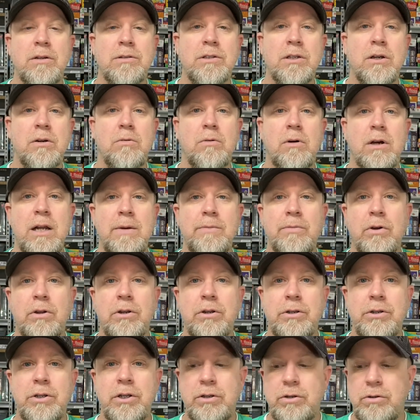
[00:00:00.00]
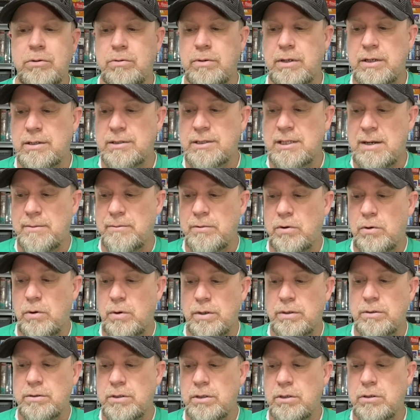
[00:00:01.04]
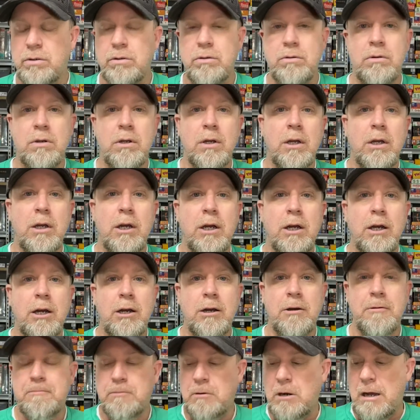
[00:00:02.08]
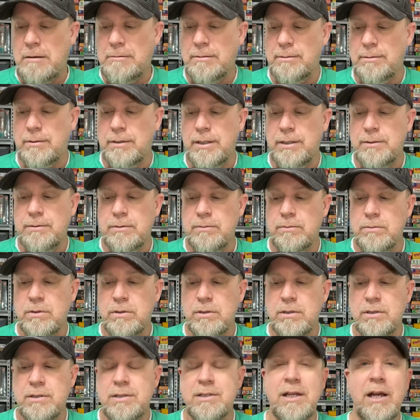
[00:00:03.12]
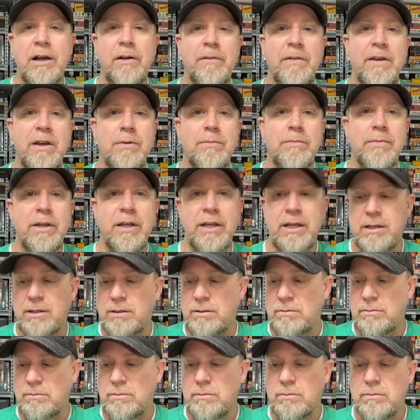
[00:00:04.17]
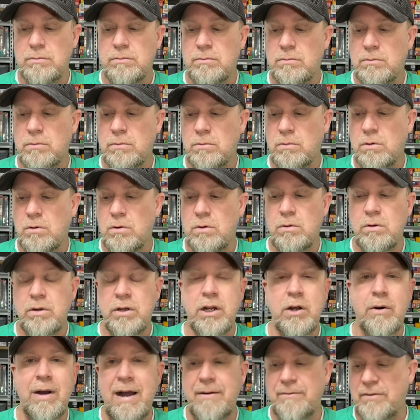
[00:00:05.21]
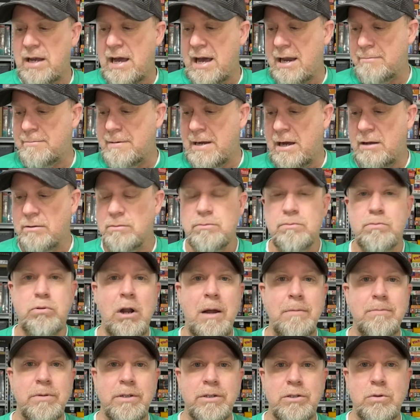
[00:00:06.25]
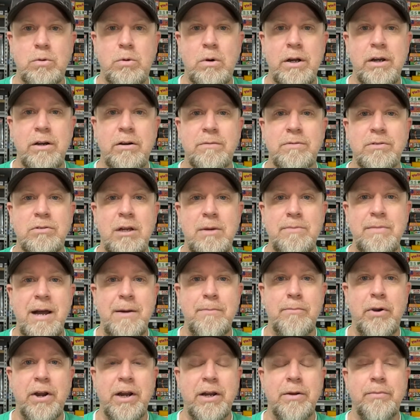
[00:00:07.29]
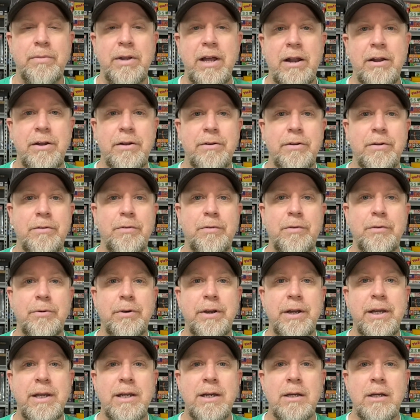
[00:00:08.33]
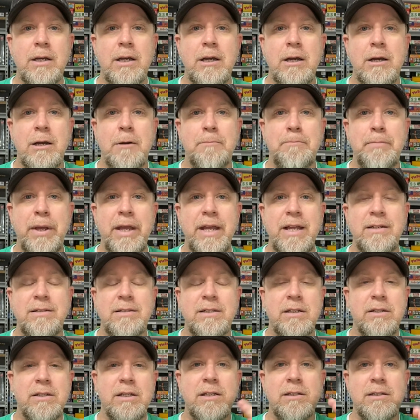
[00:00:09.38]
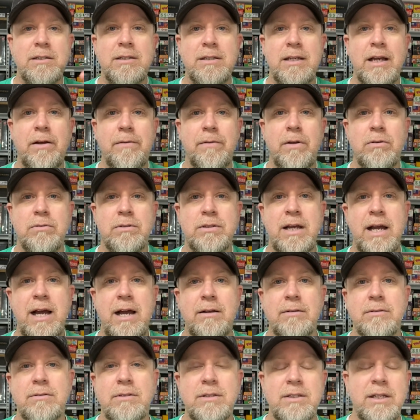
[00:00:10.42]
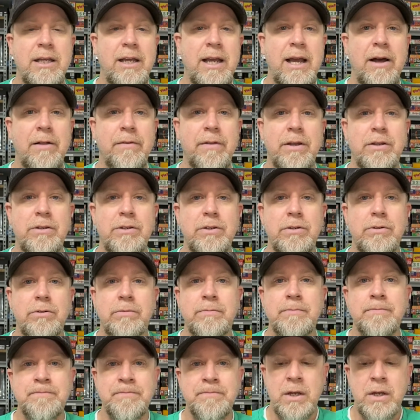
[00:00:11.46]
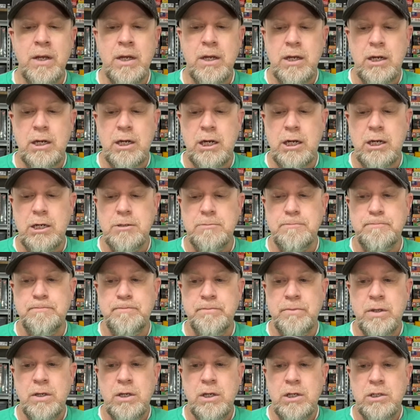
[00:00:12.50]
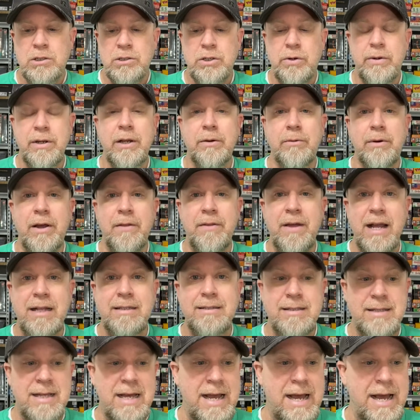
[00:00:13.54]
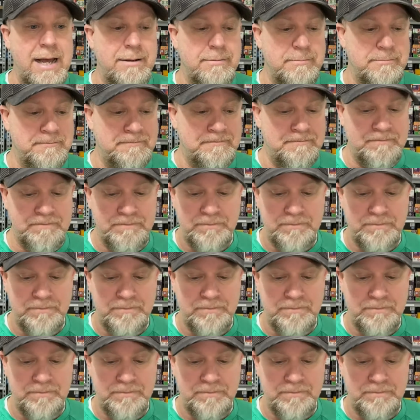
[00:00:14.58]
So what I'm going to do is I'm going to probably sell them in, I've got about probably 12, so I might break them down into 3 a piece and then sell those out and see how they do. So anyway, that's that.